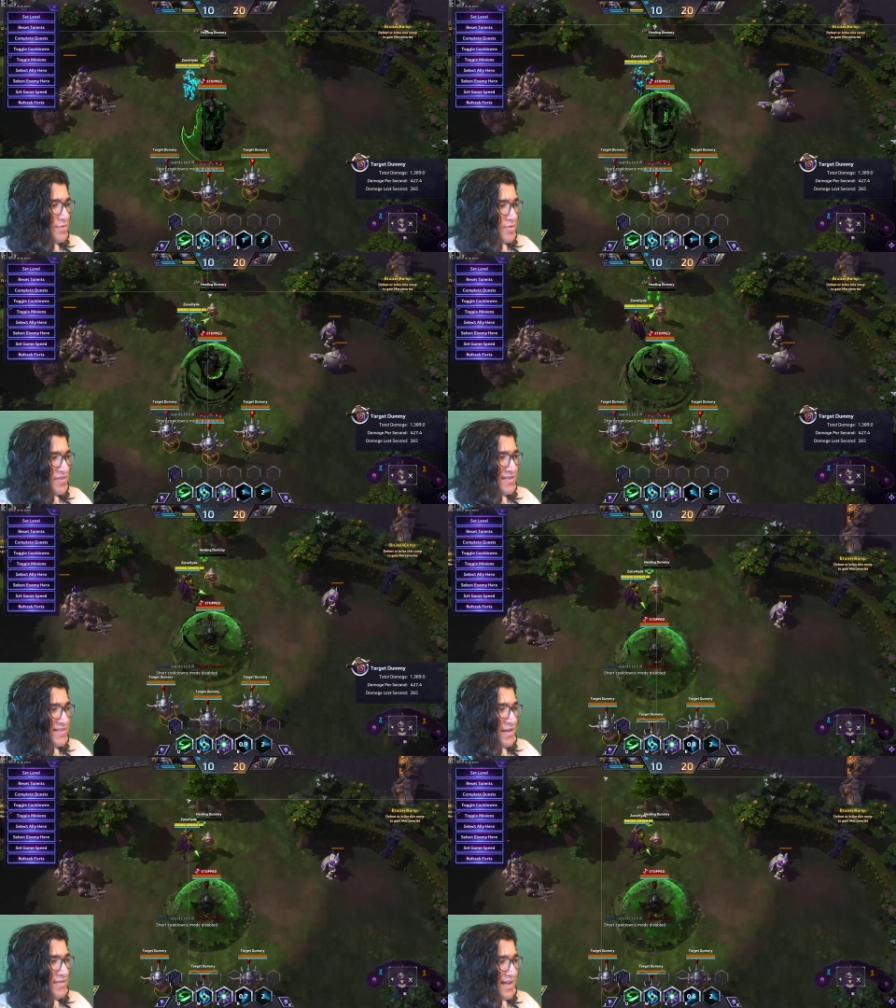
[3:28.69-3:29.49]
You put this
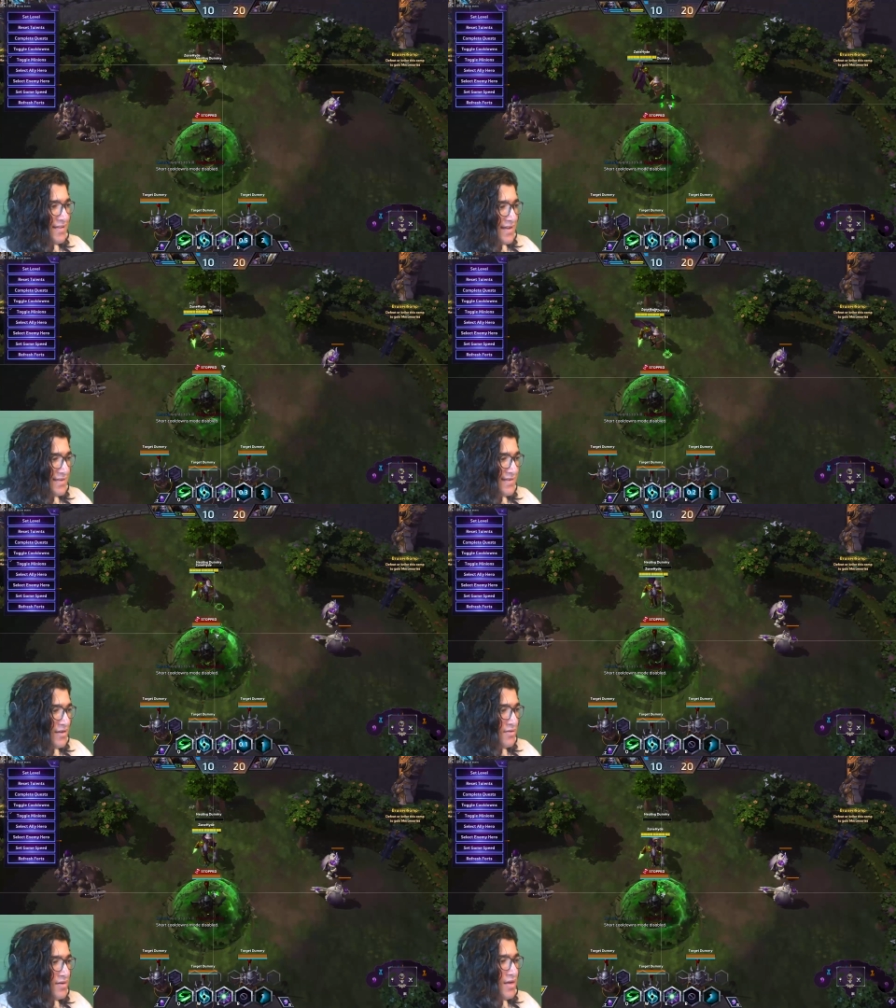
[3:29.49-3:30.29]
down, the ally gets
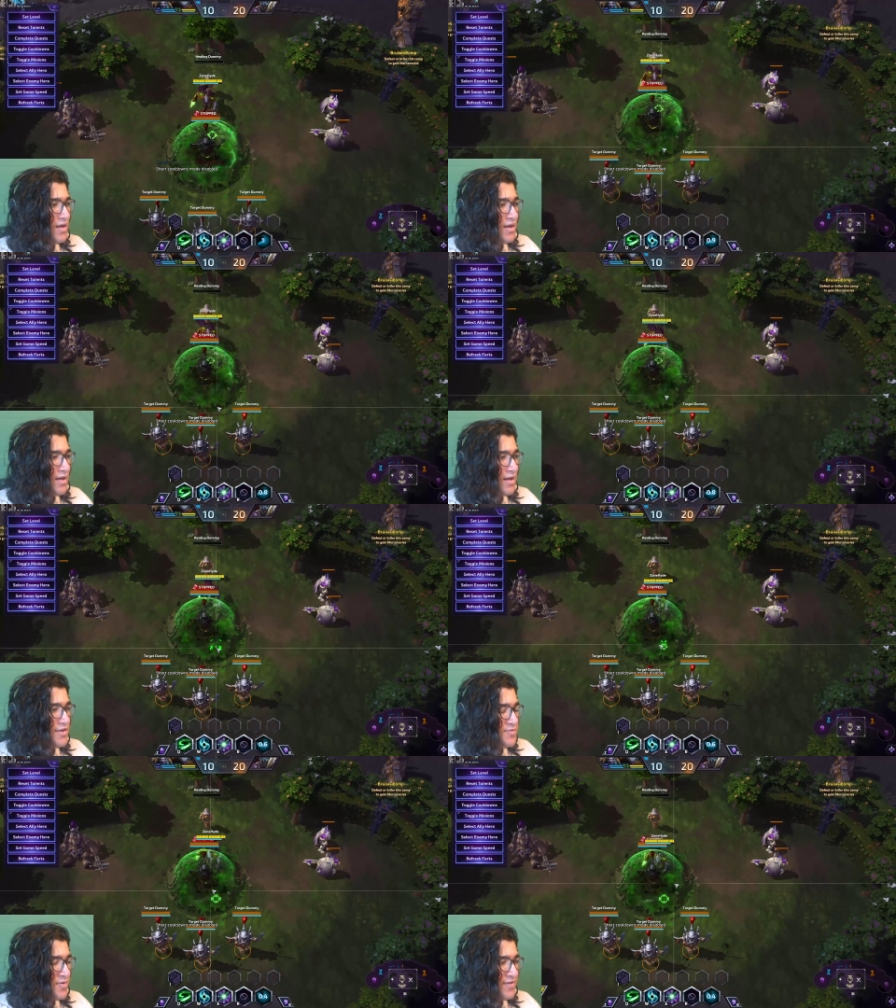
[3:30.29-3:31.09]
out,
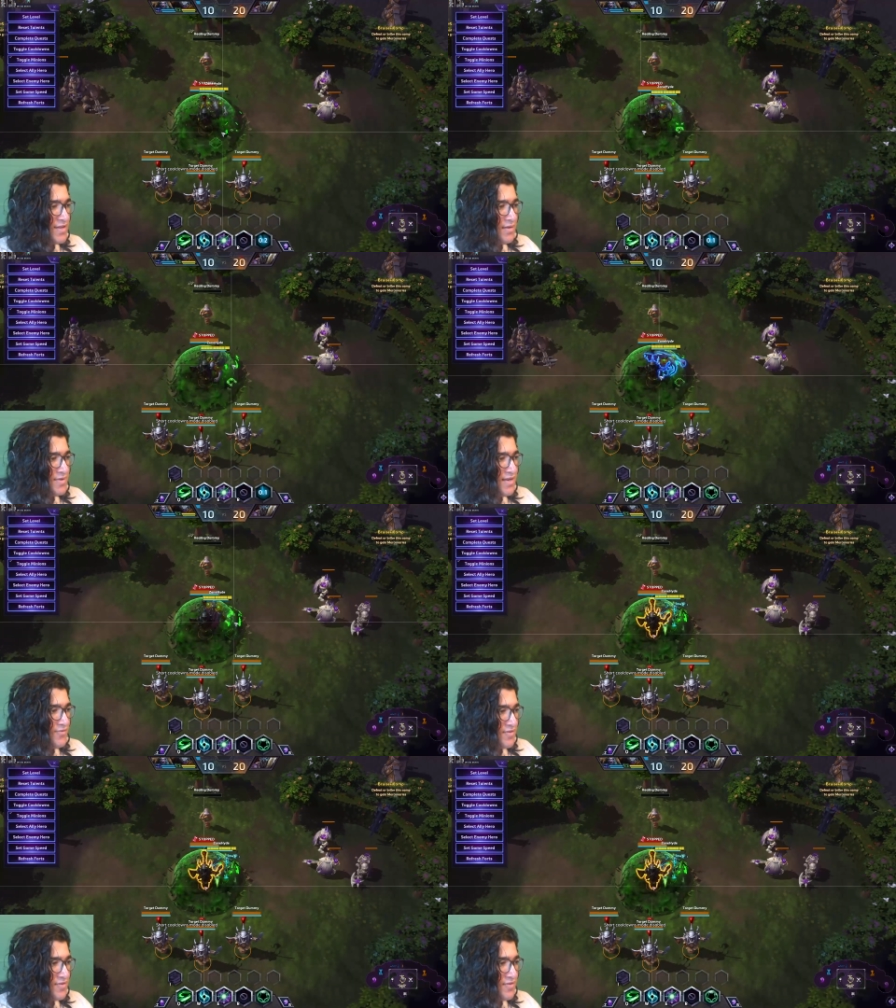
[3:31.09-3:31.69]
you prevent the enemy team from